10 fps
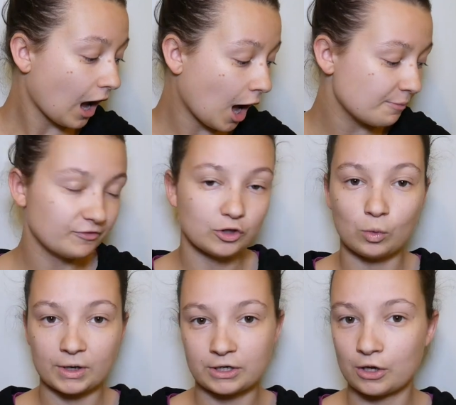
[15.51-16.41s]
If you
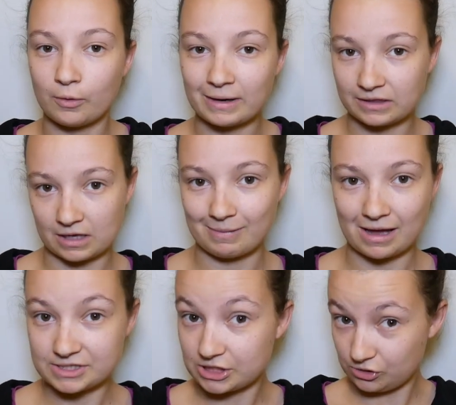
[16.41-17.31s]
want to know anything
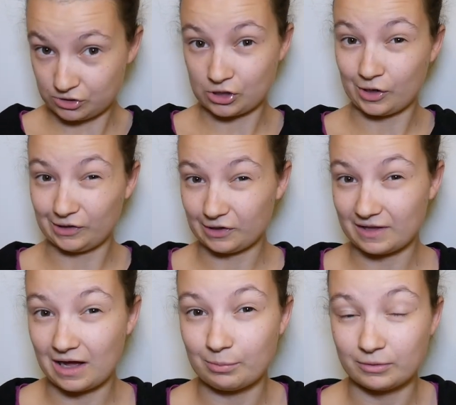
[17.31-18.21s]
about it, you can go and look
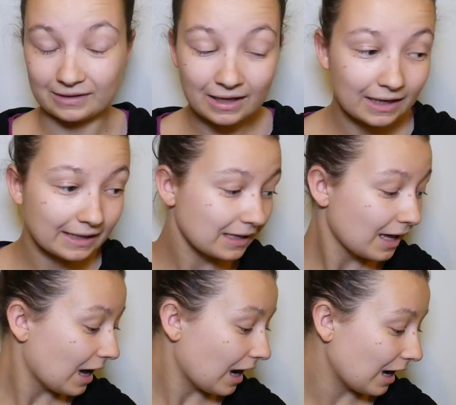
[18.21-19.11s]
that up online.
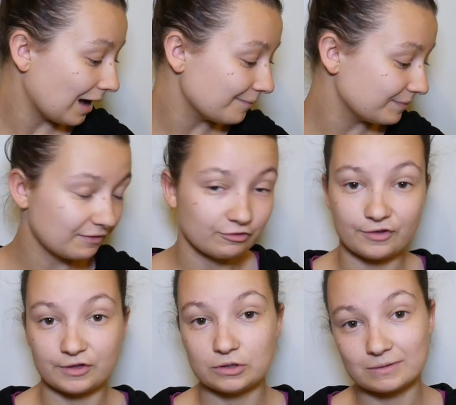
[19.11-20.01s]
If
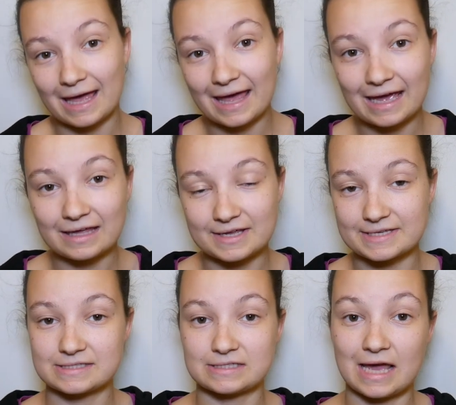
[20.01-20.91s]
you're in the UK,
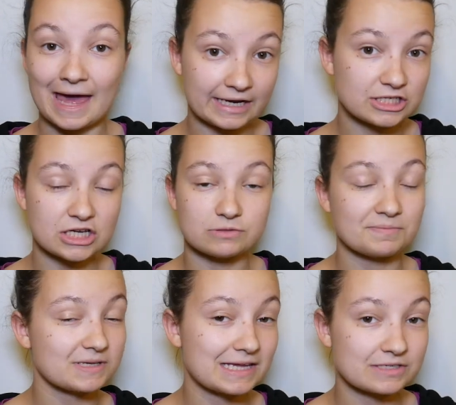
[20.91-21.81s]
there's the NHS
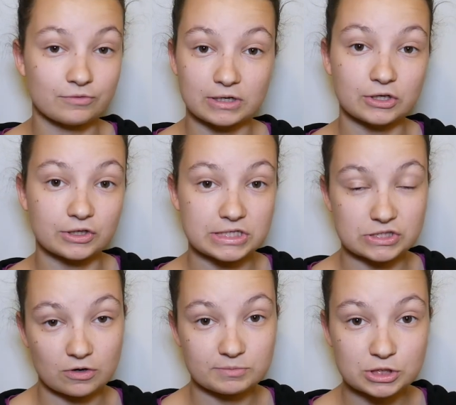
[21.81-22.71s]
website has a really good
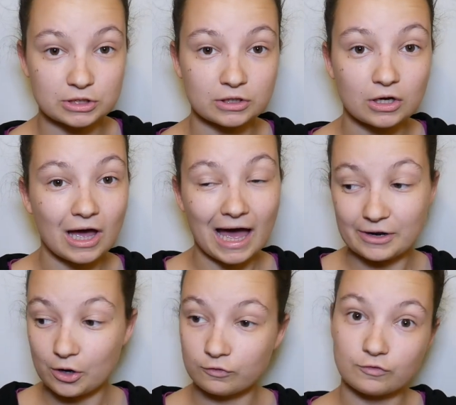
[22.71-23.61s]
description
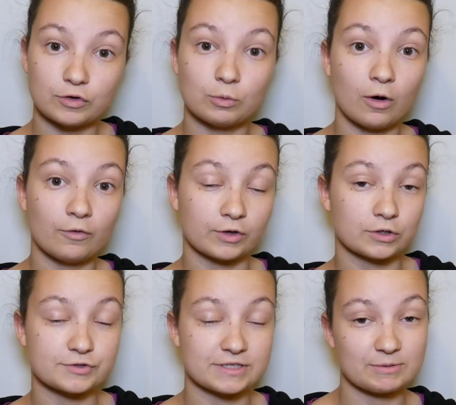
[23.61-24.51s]
and overview of the
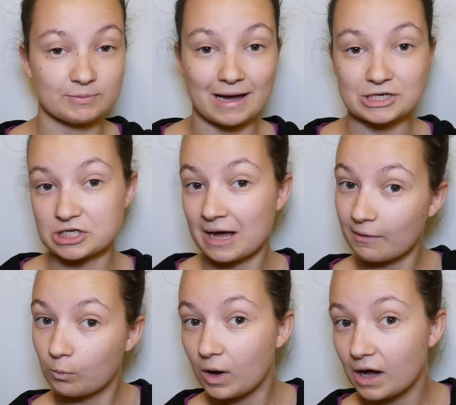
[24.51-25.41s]
contraceptive patch and how
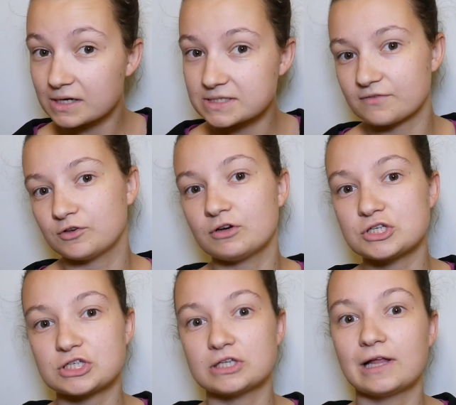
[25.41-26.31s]
it works. So if you're
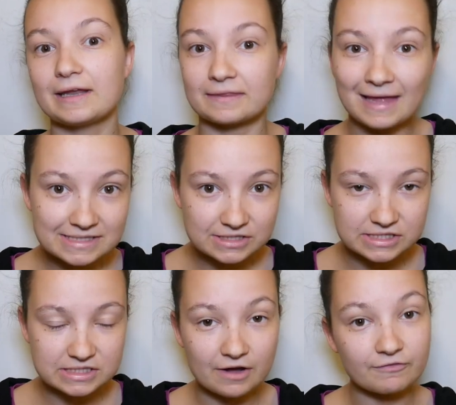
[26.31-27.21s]
interested in learning that sort
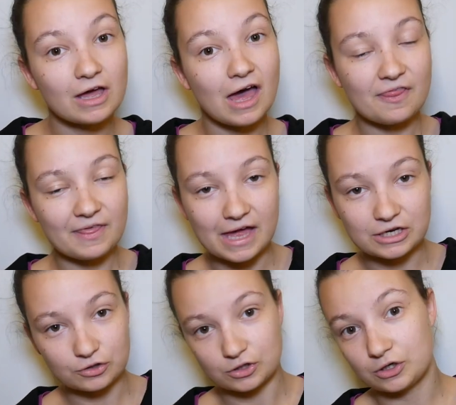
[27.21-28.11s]
of stuff,
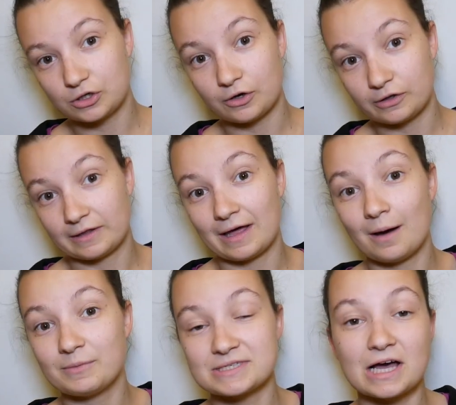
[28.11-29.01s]
then you can go and look that
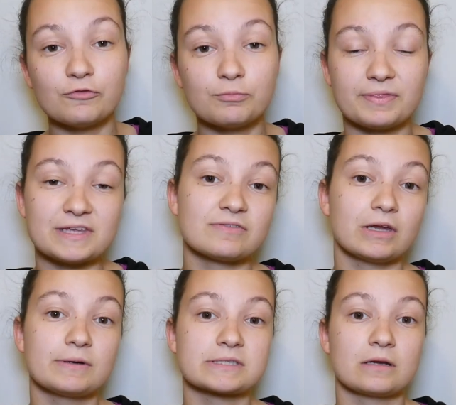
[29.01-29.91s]
up yourself. But this
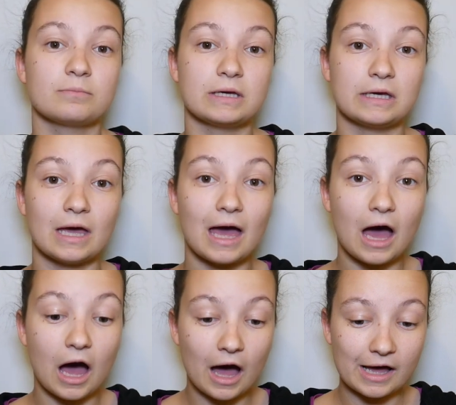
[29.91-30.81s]
video is going to be
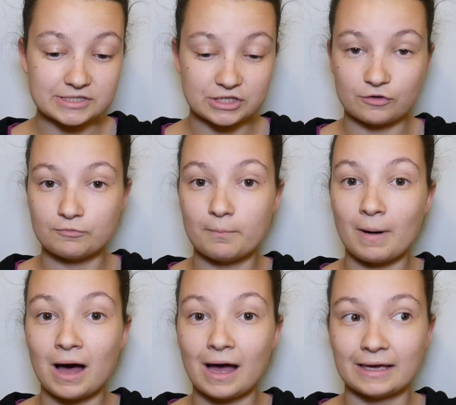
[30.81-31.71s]

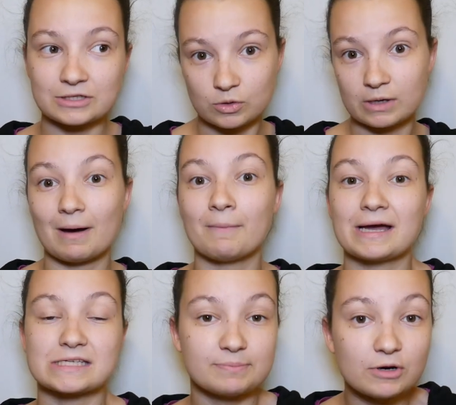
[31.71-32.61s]
talking about
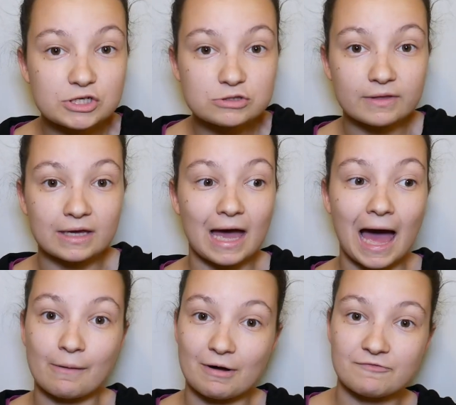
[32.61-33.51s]
my experience with it,
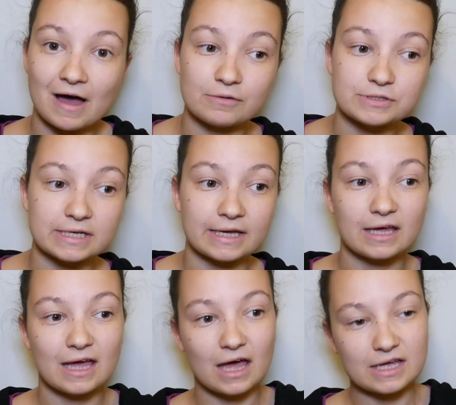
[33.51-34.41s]
how I found it,
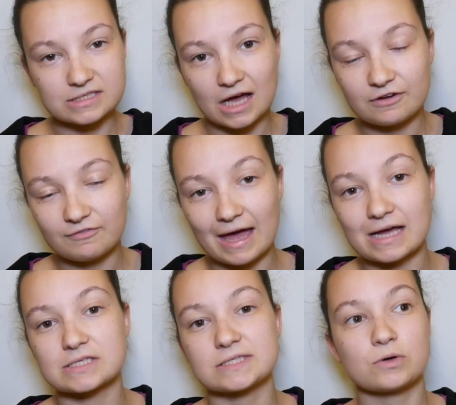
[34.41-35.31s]
side
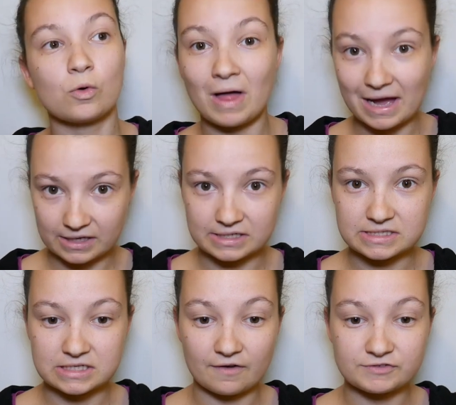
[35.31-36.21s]
effects, all that kind of
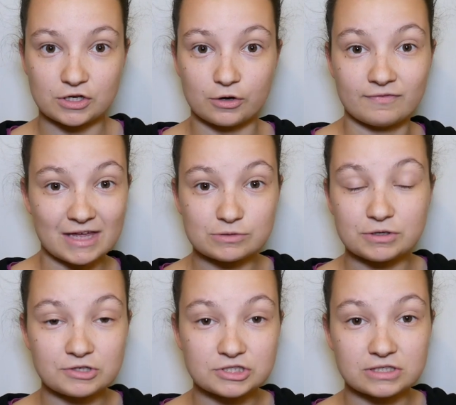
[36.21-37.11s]
stuff. So if that's what
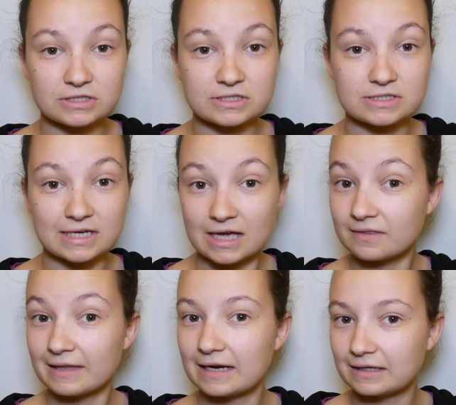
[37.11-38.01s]
you're interested in
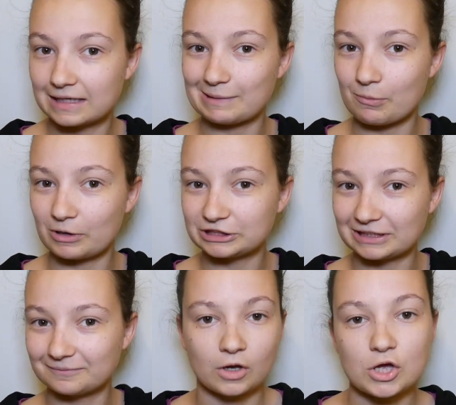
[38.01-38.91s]
seeing, then keep on
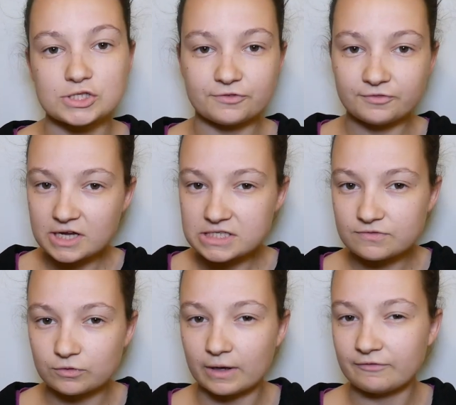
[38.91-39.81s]
watching. So first
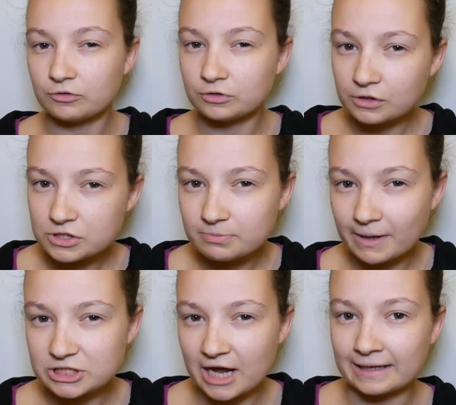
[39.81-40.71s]
of all, if you're new to
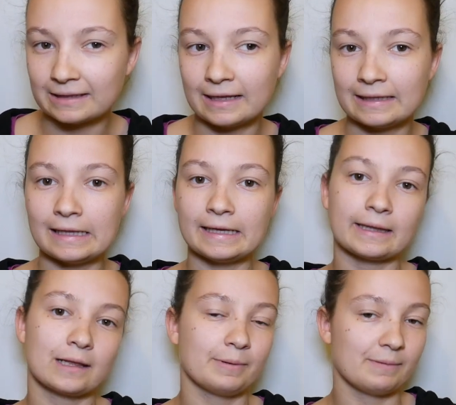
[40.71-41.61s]
my channel, a
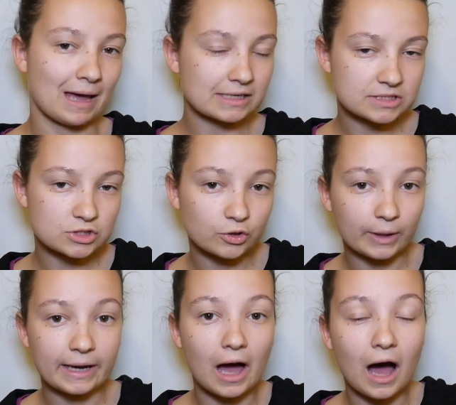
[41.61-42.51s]
little bit of
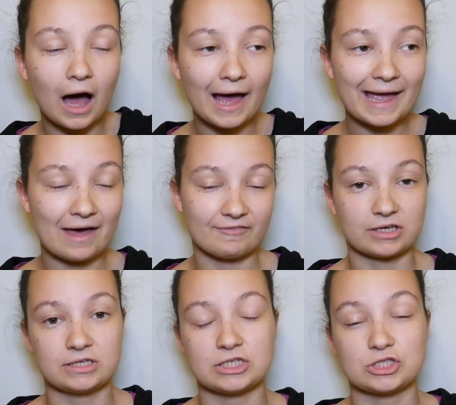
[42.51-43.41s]
backstory. I have a
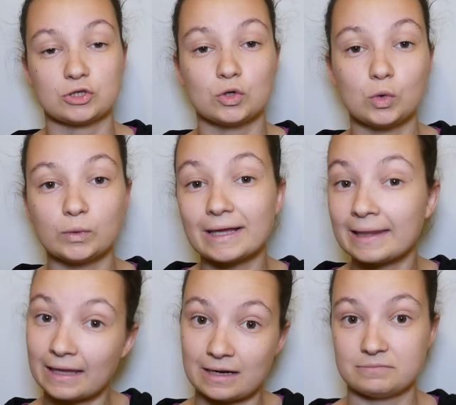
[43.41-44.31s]
condition called
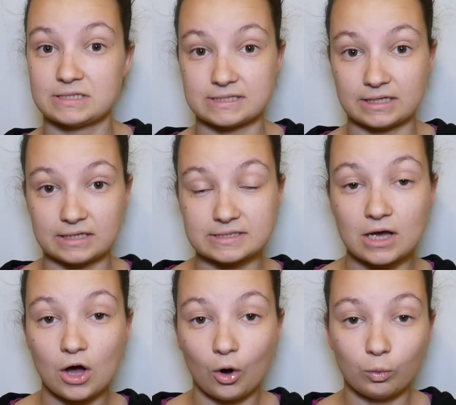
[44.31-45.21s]
Lyme disease,
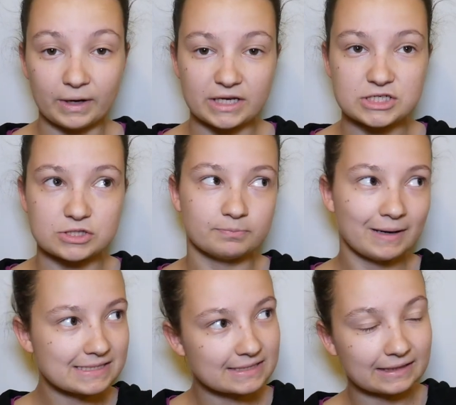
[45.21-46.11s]
which
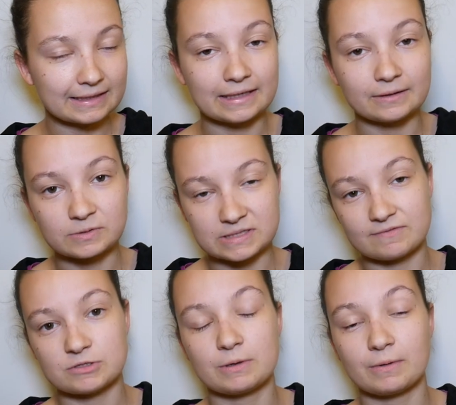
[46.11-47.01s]
basically was
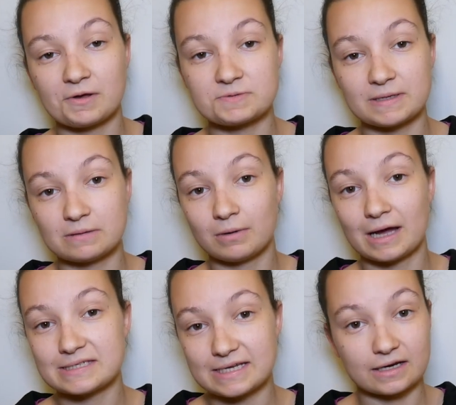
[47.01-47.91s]
given to me when I was bitten
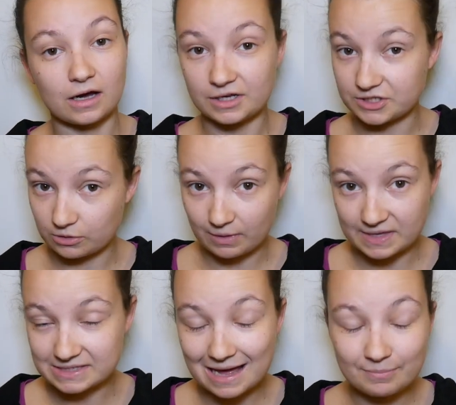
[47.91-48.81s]
by a tick. I don't know
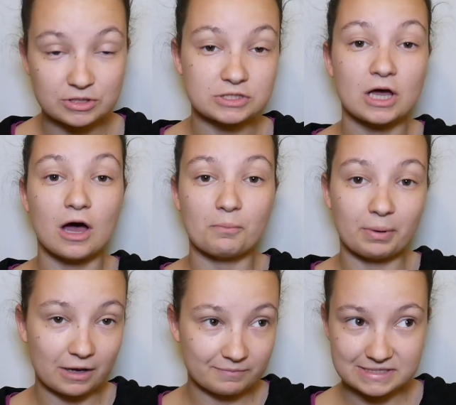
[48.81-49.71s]
when this happened,
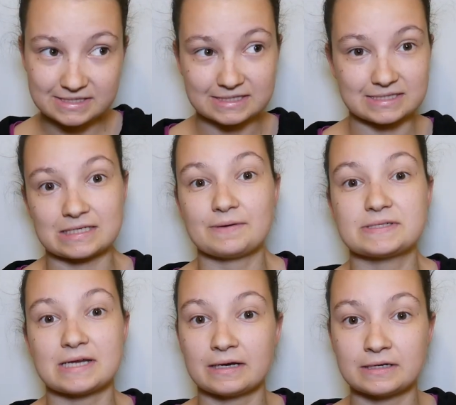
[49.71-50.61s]
but I've been sick since I
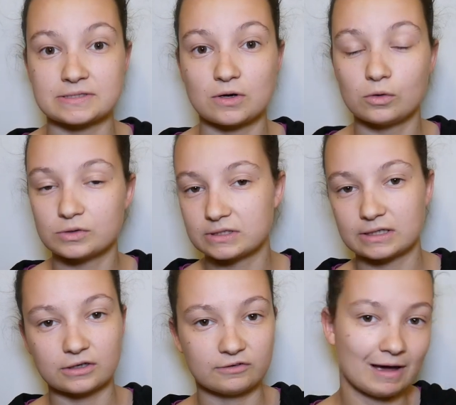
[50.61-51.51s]
was 10 years old, and
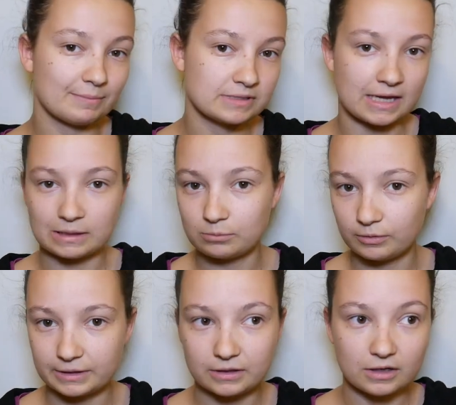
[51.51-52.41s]
it could have happened at any
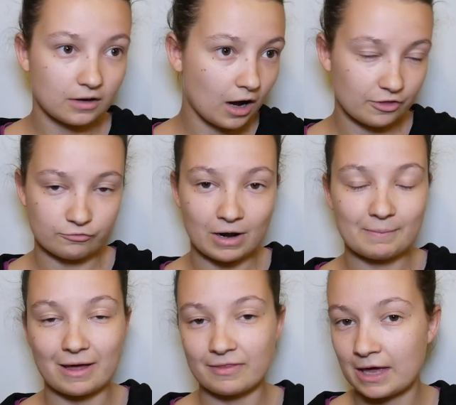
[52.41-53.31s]
point, either
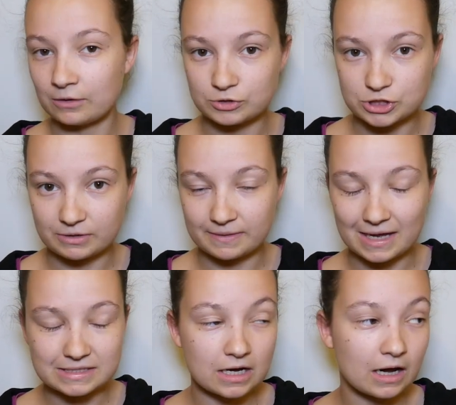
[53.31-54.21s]
right back then or during
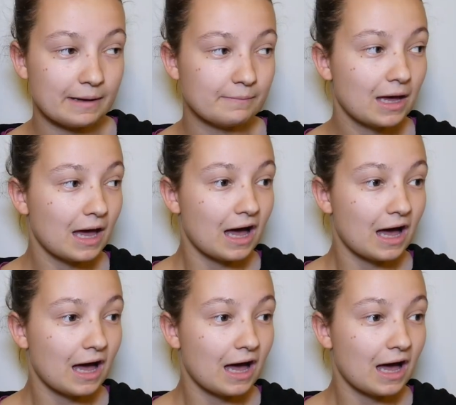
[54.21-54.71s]
that time.